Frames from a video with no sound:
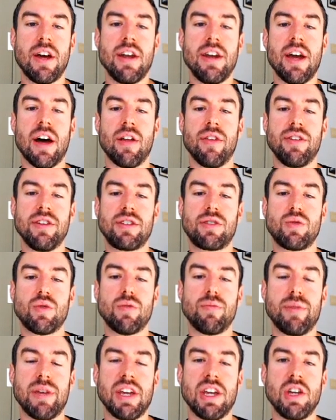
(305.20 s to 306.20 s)
Now, this
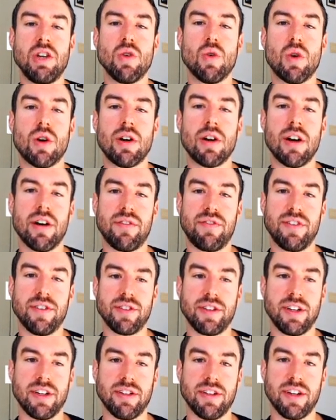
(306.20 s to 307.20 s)
will be your
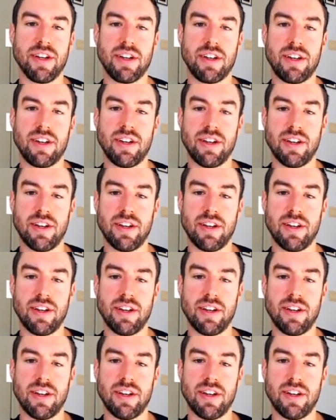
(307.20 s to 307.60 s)
affiliate link.